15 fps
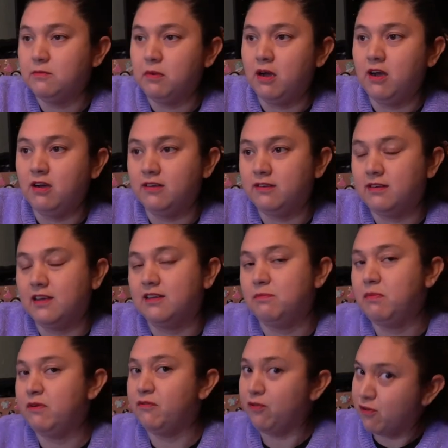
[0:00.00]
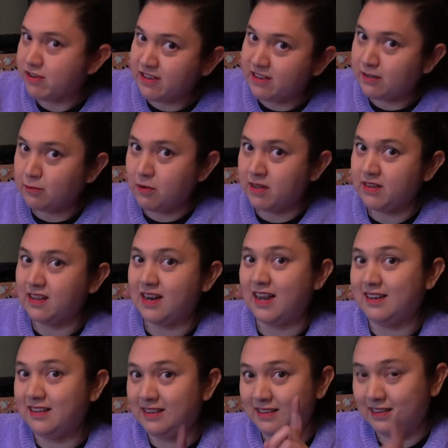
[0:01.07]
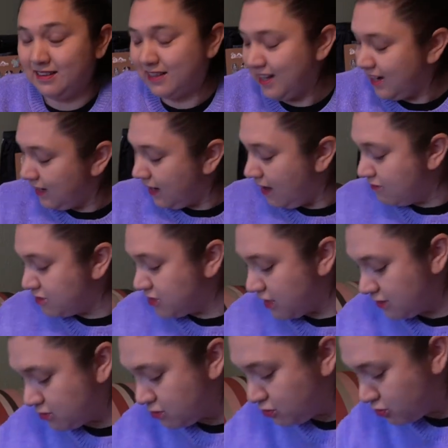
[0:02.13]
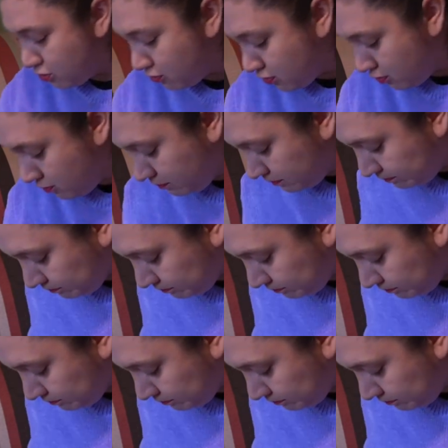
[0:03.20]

box that's before this one that I didn't have a chance to show you.